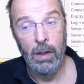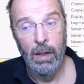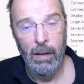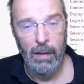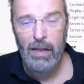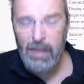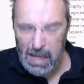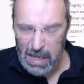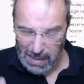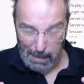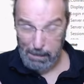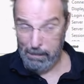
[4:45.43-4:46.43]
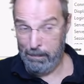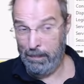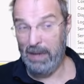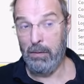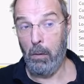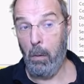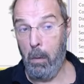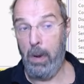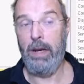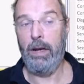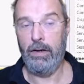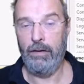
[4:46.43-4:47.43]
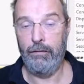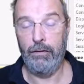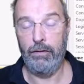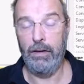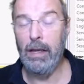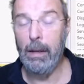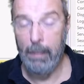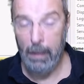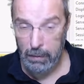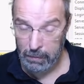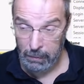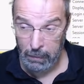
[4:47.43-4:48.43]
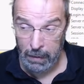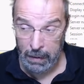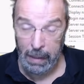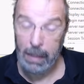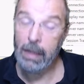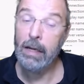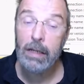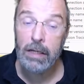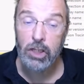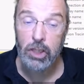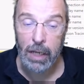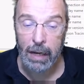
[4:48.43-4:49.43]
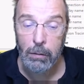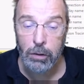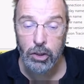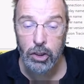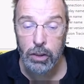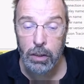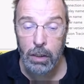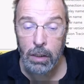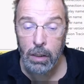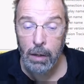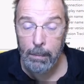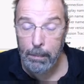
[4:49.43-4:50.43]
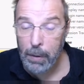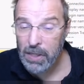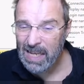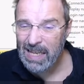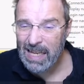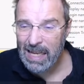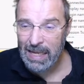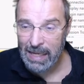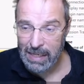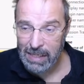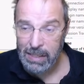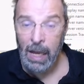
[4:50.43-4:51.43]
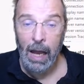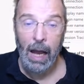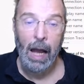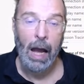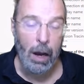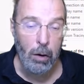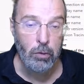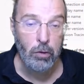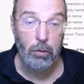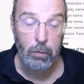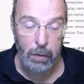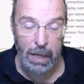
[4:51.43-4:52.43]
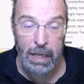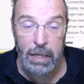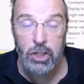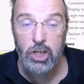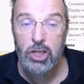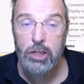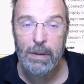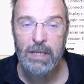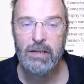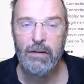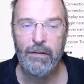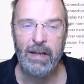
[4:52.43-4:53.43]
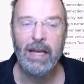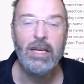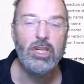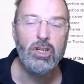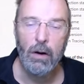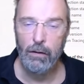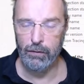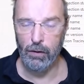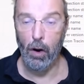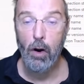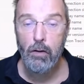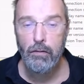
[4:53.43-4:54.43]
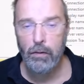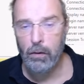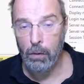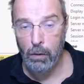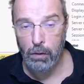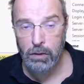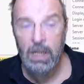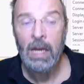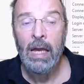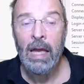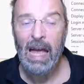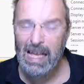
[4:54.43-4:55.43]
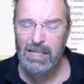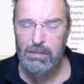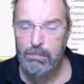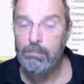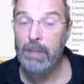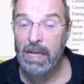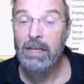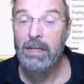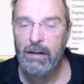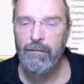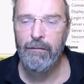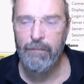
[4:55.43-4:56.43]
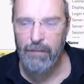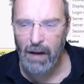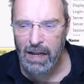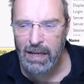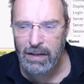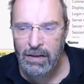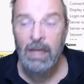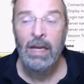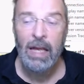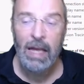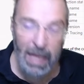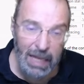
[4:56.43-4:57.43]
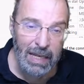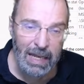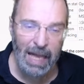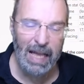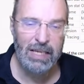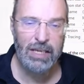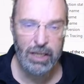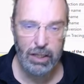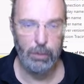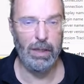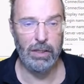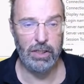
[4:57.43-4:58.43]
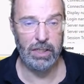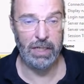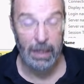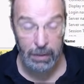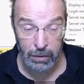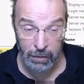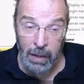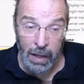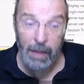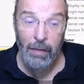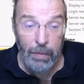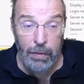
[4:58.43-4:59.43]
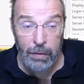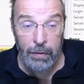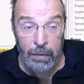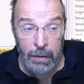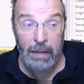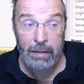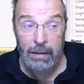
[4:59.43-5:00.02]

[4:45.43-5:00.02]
That is a bit weird if you think about it in the English language, but it is how the range specification of the over clause has been defined in the SQL standard, and that